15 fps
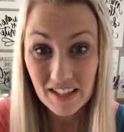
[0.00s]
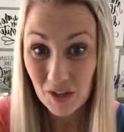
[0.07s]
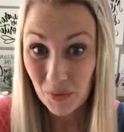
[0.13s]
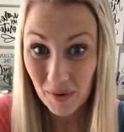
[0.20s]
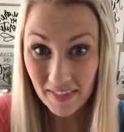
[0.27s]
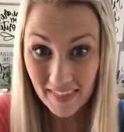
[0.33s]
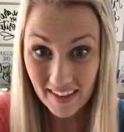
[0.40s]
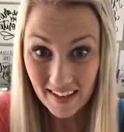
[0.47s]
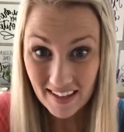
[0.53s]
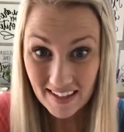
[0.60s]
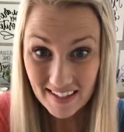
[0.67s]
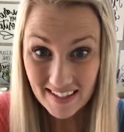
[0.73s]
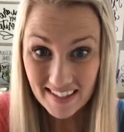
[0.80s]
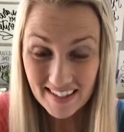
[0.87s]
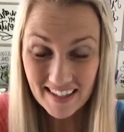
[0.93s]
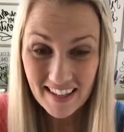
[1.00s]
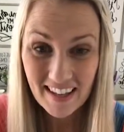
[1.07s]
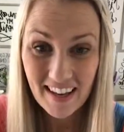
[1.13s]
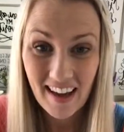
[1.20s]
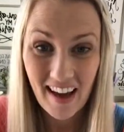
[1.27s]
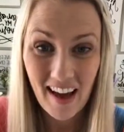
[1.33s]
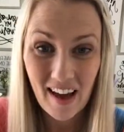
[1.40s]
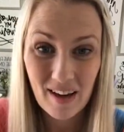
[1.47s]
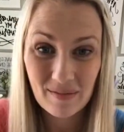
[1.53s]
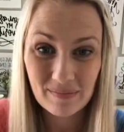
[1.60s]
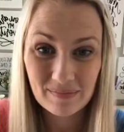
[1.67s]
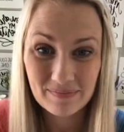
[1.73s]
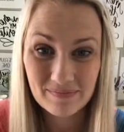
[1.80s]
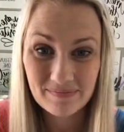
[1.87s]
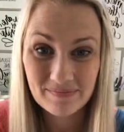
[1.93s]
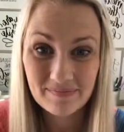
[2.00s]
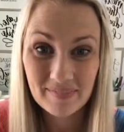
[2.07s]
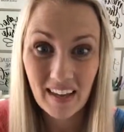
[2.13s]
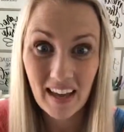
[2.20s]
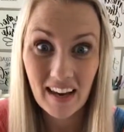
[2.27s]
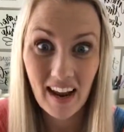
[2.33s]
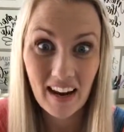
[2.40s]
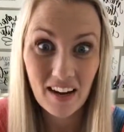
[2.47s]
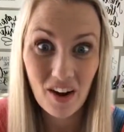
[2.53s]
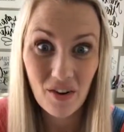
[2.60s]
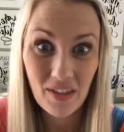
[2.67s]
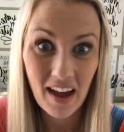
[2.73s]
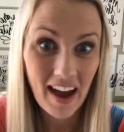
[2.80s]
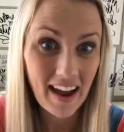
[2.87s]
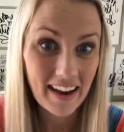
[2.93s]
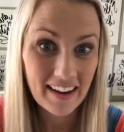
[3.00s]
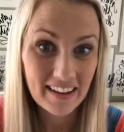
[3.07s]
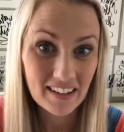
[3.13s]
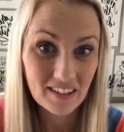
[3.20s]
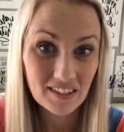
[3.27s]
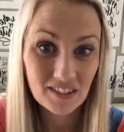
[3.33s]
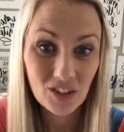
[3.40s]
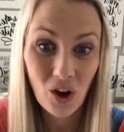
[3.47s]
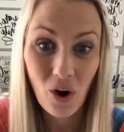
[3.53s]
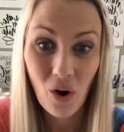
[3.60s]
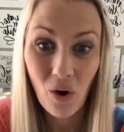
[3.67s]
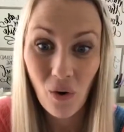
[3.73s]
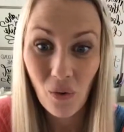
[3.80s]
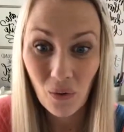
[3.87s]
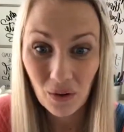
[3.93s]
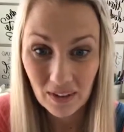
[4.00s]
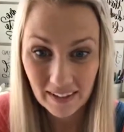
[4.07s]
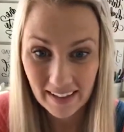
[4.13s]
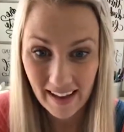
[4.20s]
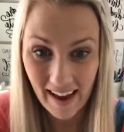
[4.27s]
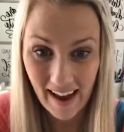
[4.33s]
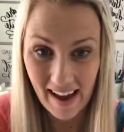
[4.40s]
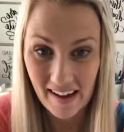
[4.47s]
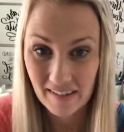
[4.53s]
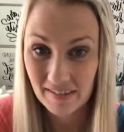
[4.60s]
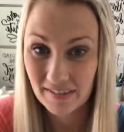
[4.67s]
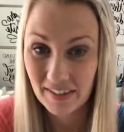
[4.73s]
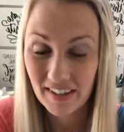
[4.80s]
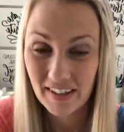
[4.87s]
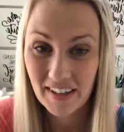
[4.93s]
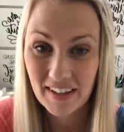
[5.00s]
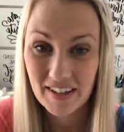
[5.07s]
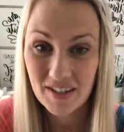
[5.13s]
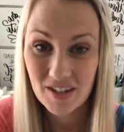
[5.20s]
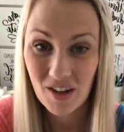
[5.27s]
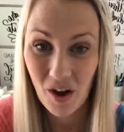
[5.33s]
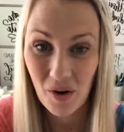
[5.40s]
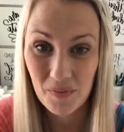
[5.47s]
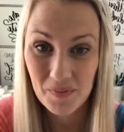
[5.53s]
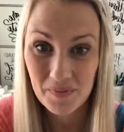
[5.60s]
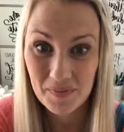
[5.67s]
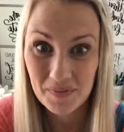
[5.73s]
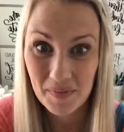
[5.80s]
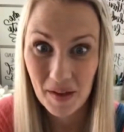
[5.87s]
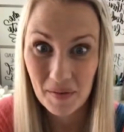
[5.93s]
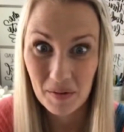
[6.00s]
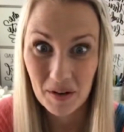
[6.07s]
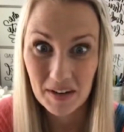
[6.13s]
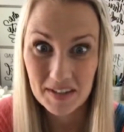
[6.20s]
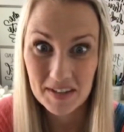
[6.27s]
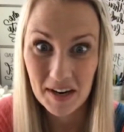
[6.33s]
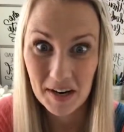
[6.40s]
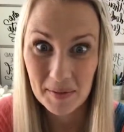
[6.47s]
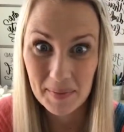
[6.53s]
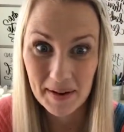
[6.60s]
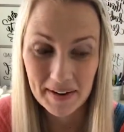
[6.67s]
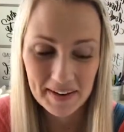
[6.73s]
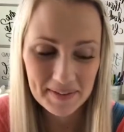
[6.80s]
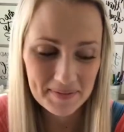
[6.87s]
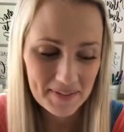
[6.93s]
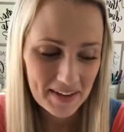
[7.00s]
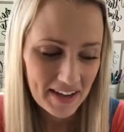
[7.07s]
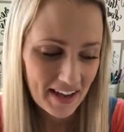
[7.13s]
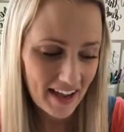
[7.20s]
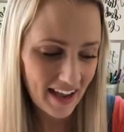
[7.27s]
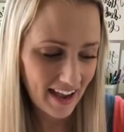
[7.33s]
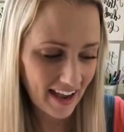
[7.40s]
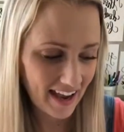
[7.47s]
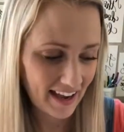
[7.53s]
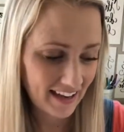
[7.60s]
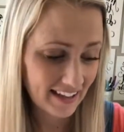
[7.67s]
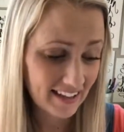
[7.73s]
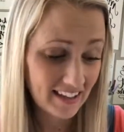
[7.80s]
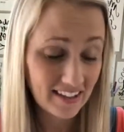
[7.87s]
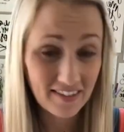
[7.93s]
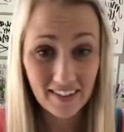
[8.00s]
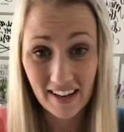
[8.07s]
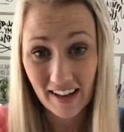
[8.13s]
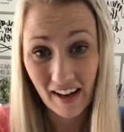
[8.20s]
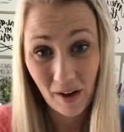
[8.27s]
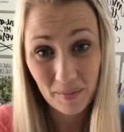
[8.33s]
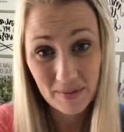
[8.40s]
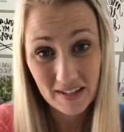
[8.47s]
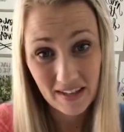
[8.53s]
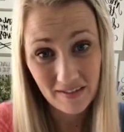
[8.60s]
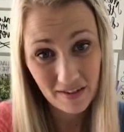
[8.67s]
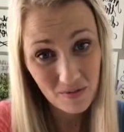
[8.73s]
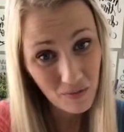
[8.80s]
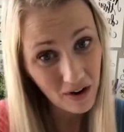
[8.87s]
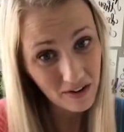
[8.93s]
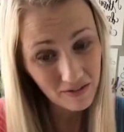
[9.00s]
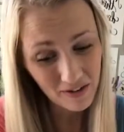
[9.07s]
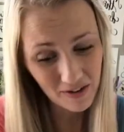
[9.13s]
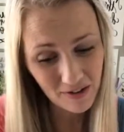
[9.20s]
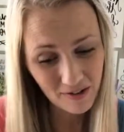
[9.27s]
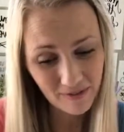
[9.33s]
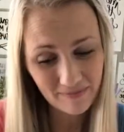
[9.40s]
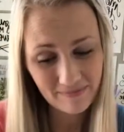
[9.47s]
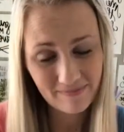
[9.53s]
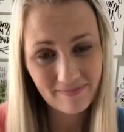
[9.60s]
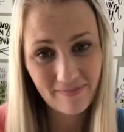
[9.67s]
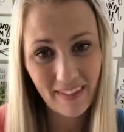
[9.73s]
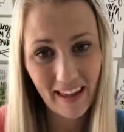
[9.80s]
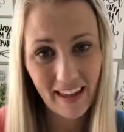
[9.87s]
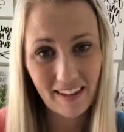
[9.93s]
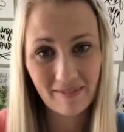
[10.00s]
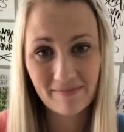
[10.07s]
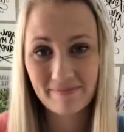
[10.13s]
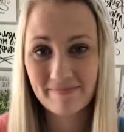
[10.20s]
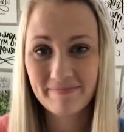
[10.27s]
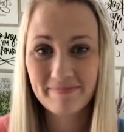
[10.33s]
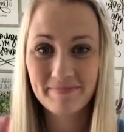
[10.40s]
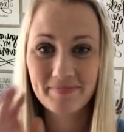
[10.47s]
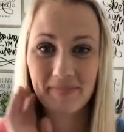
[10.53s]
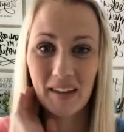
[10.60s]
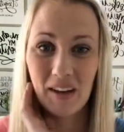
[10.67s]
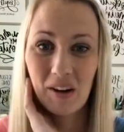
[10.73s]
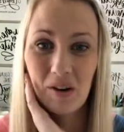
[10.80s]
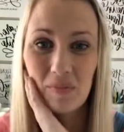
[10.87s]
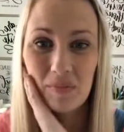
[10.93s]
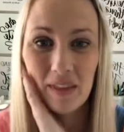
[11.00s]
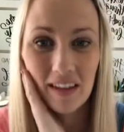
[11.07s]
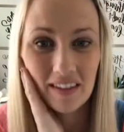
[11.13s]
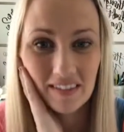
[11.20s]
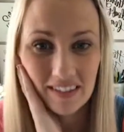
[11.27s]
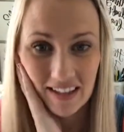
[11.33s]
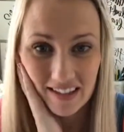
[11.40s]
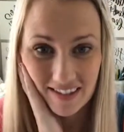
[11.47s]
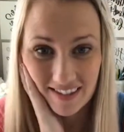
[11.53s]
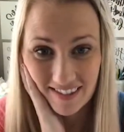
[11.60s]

deal with this, and I know that I totally have. So I'm going to talk about it, and if it helps even one of you, then I hope that